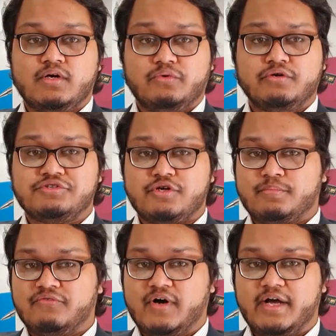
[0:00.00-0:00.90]
We also
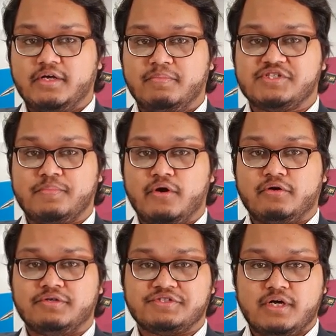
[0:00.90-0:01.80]
provide a bespoke
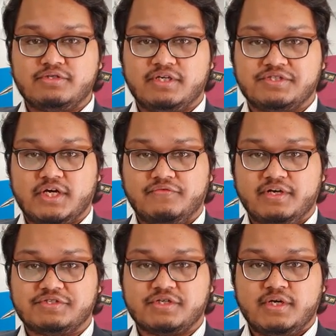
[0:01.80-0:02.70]
consulting
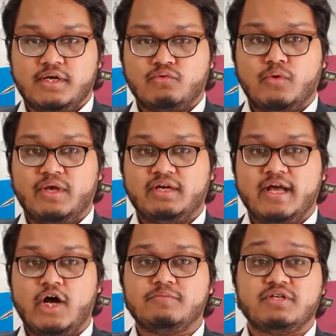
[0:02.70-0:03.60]
service where we can
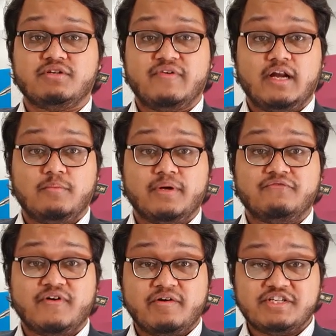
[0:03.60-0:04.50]
help to develop a
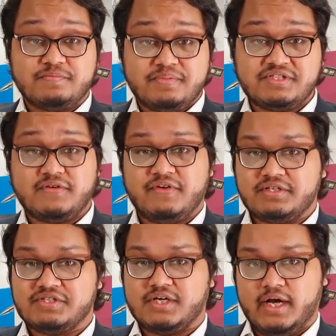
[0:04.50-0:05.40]
very specific
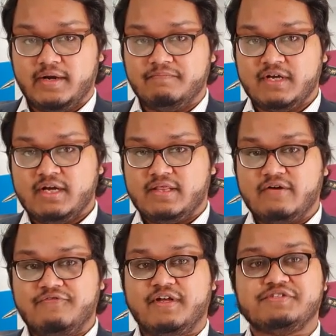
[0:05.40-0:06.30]
design that
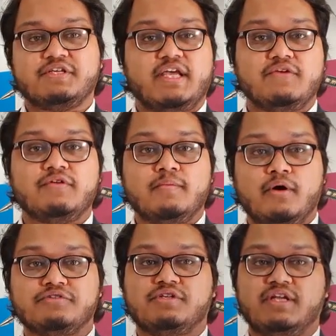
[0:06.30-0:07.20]
fits even the
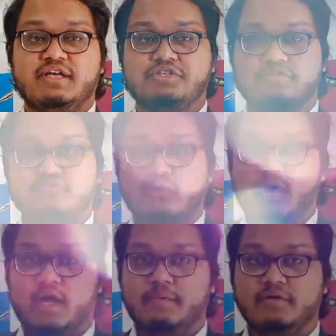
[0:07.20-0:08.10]
most niche
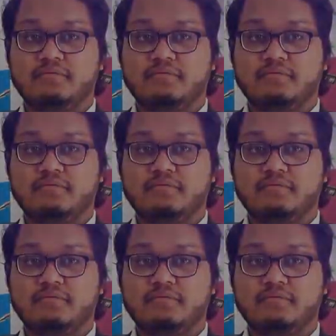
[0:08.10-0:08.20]
requirement.